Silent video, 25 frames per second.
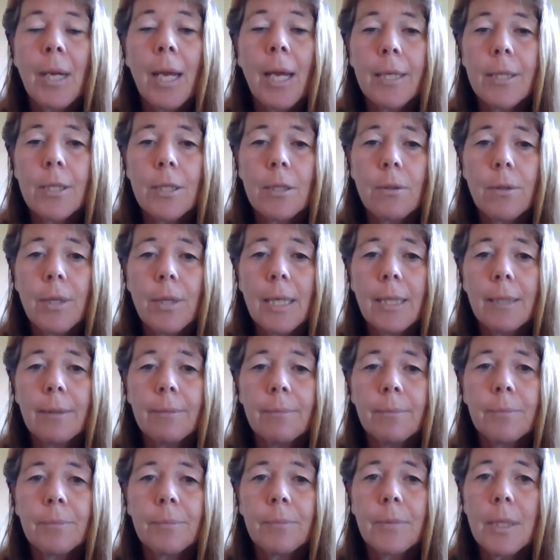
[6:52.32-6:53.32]
Until
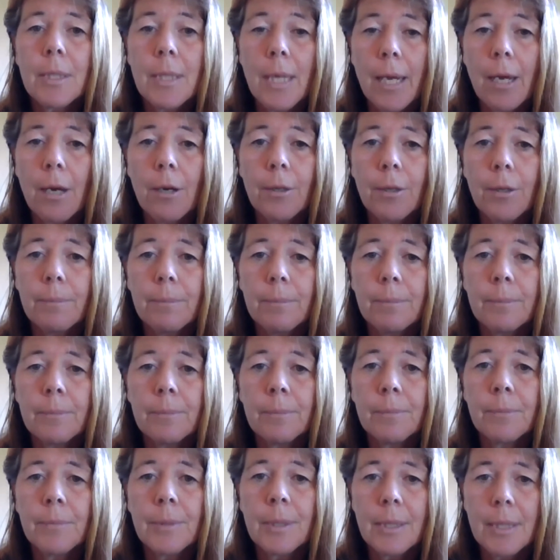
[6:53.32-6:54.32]
then, stay home,
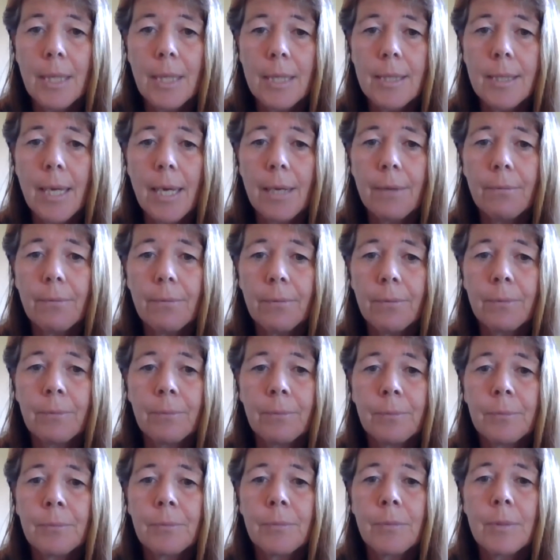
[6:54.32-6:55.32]
stay safe,
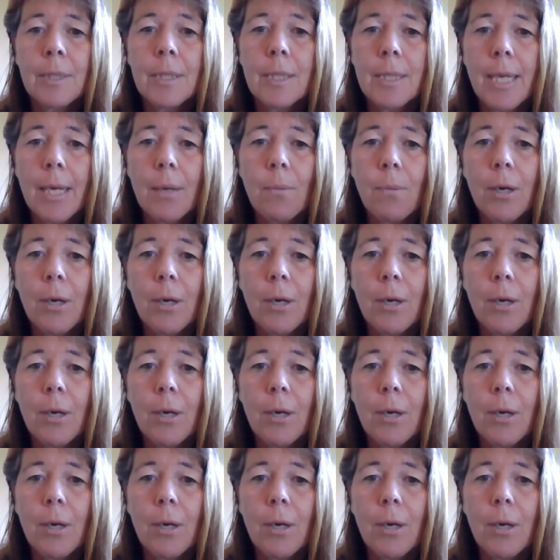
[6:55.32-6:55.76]
and stay